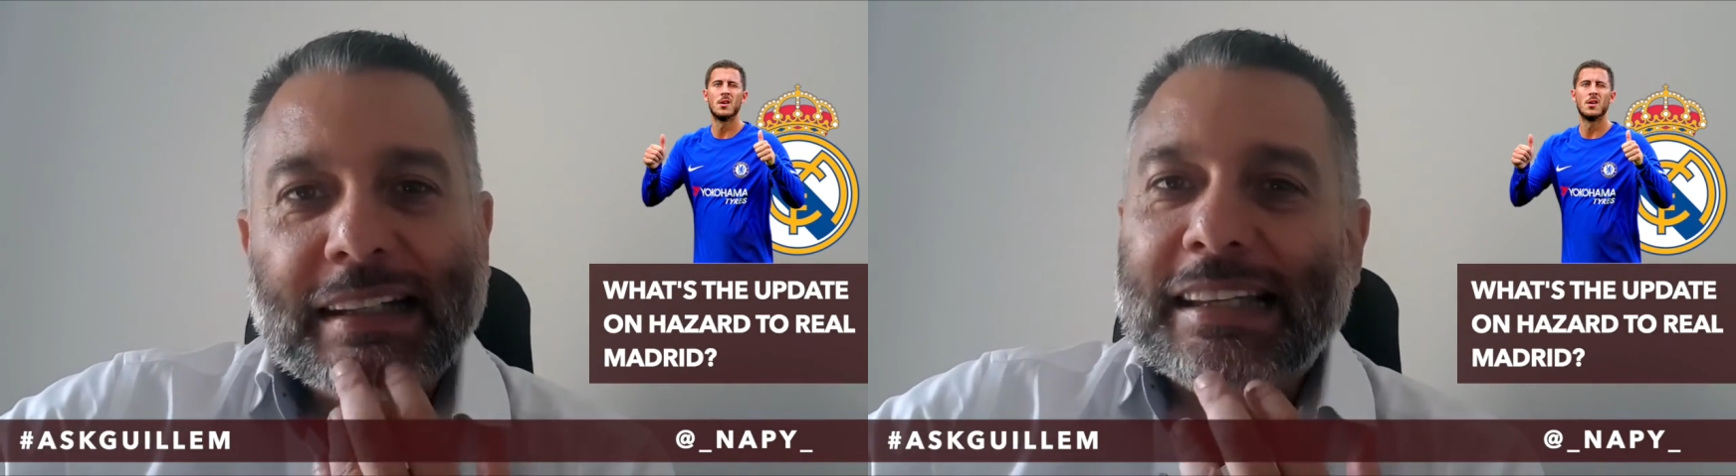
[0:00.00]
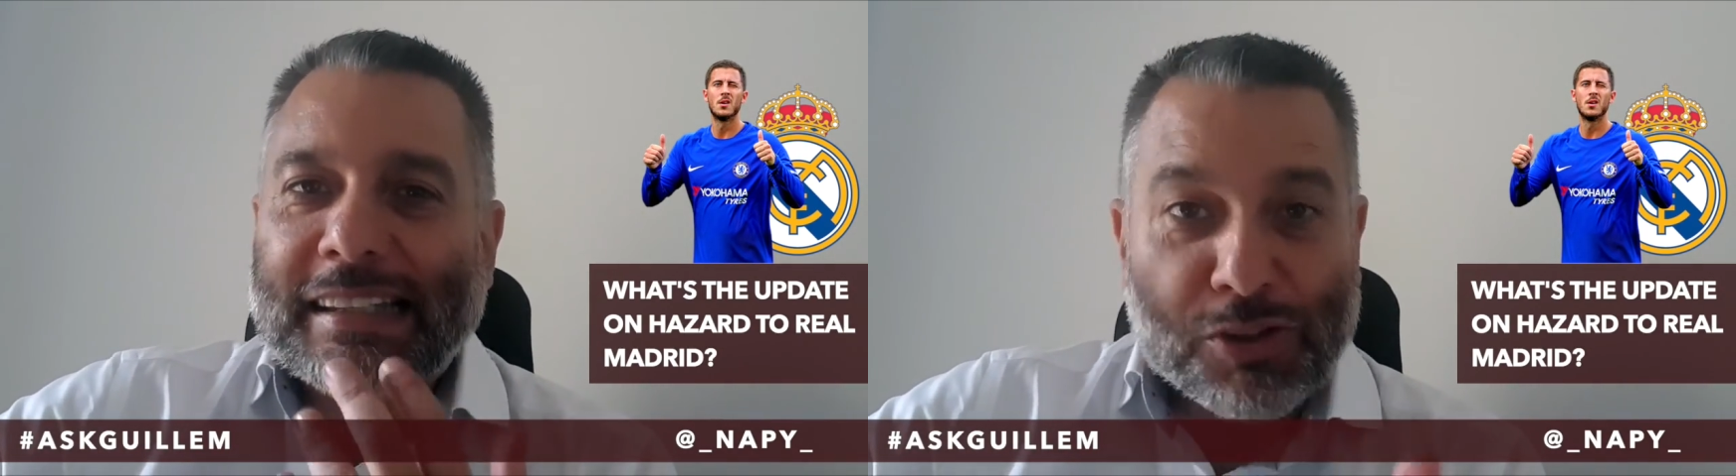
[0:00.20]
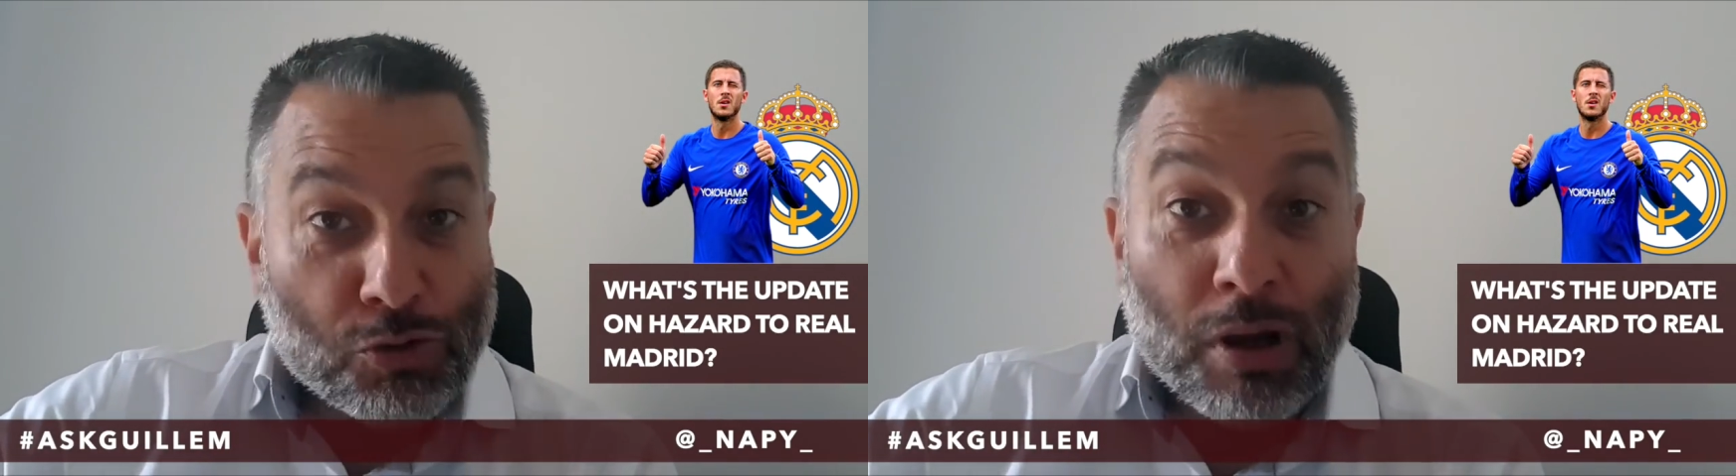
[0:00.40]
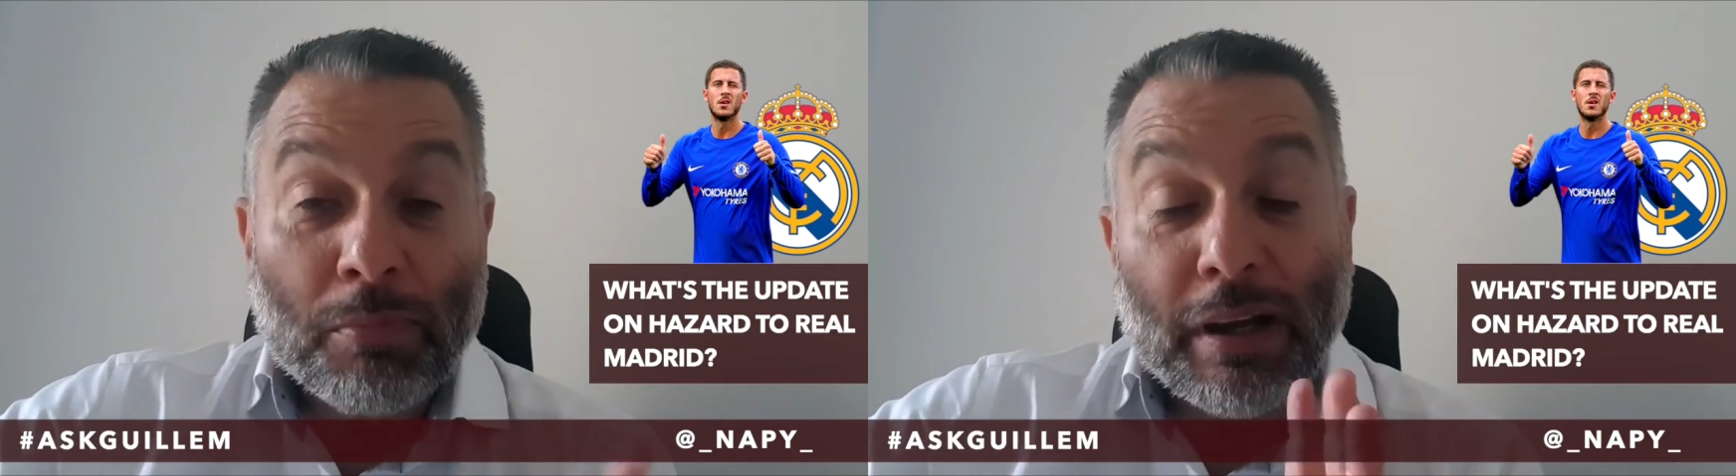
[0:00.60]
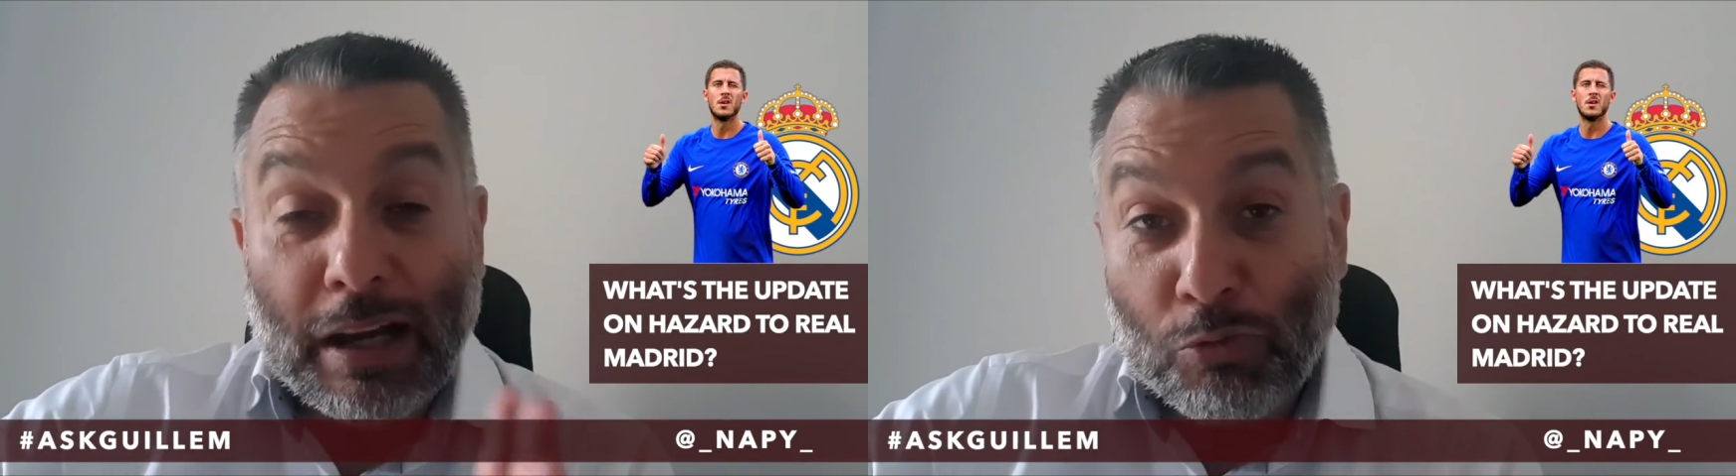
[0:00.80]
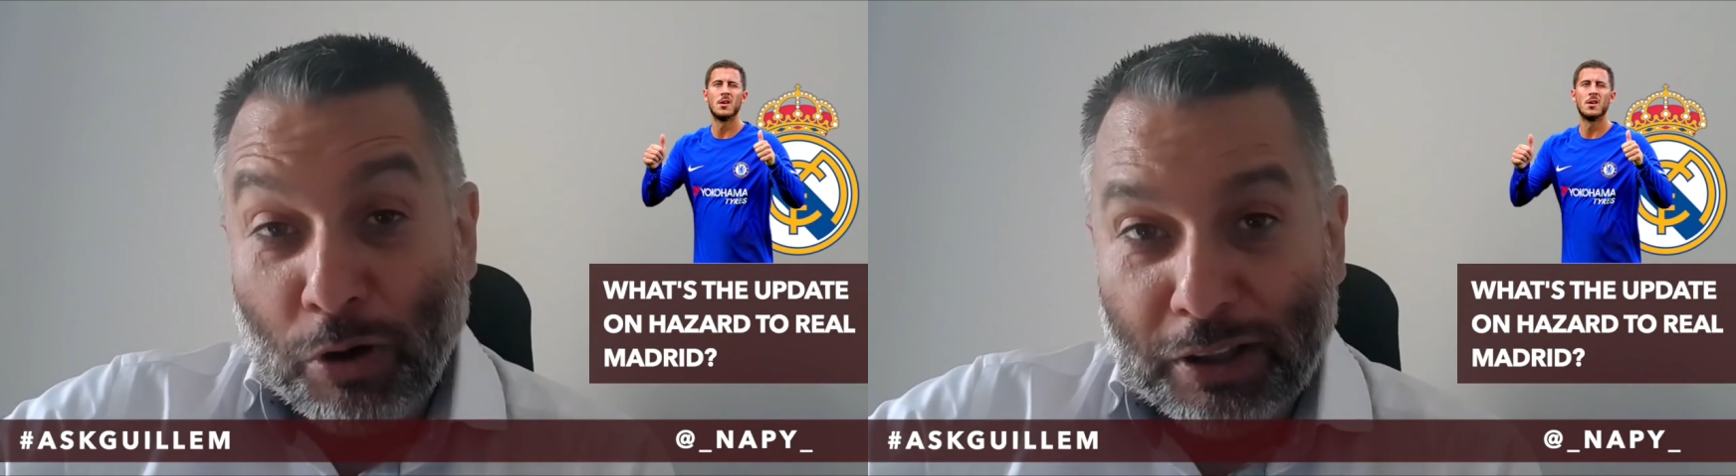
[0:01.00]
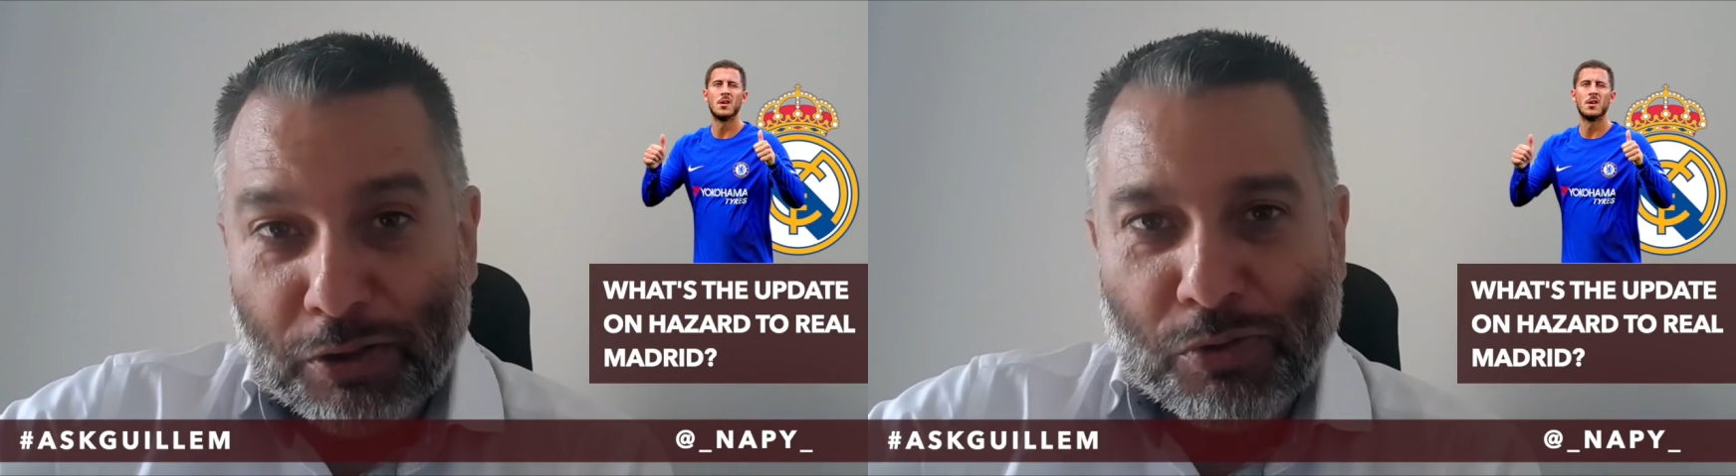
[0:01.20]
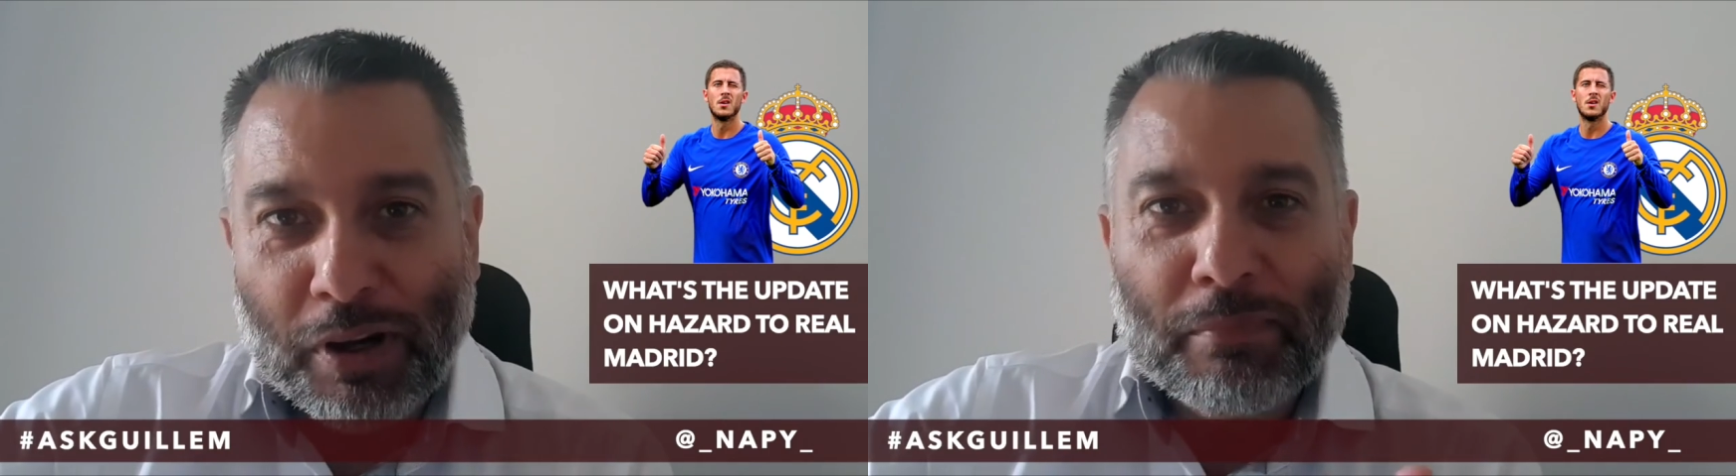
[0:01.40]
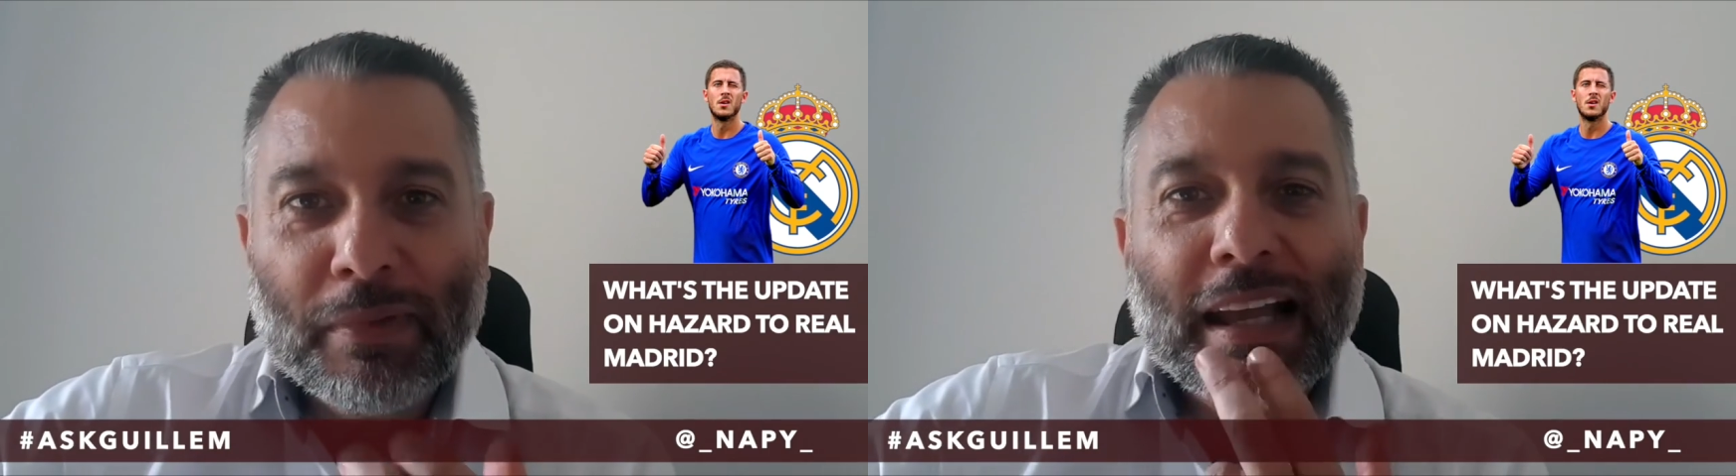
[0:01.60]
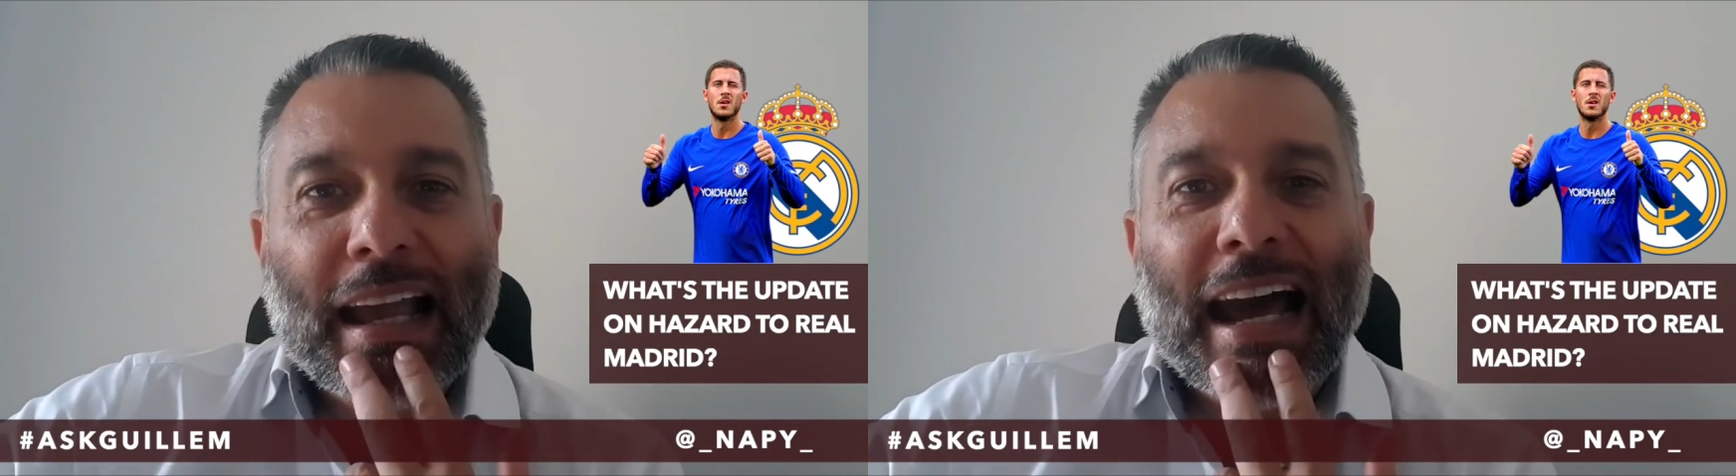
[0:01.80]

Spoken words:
It's his dream, a real dream,